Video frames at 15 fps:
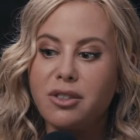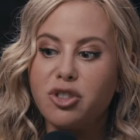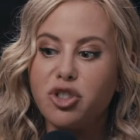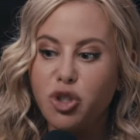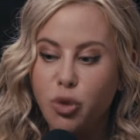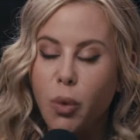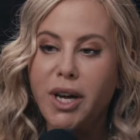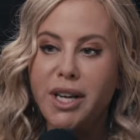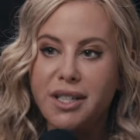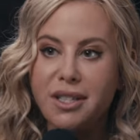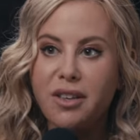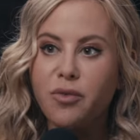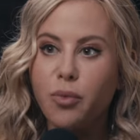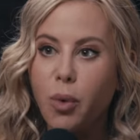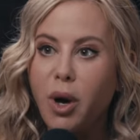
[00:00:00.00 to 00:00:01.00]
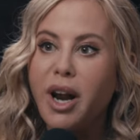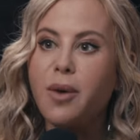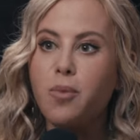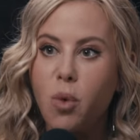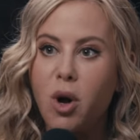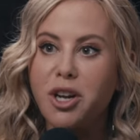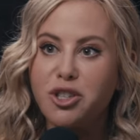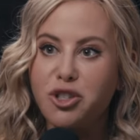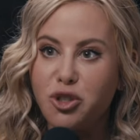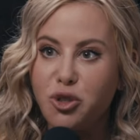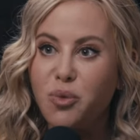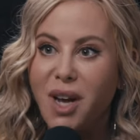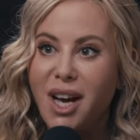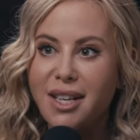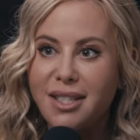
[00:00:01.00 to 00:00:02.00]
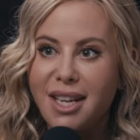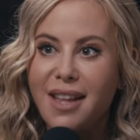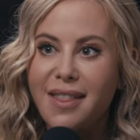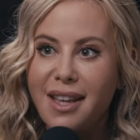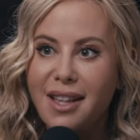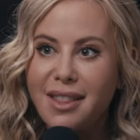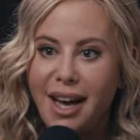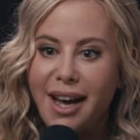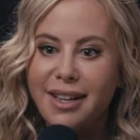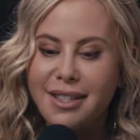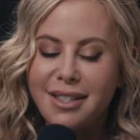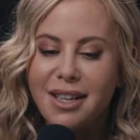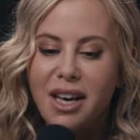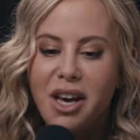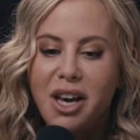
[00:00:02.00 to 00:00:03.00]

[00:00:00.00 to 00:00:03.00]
choice of what i wanted to do next and i think that's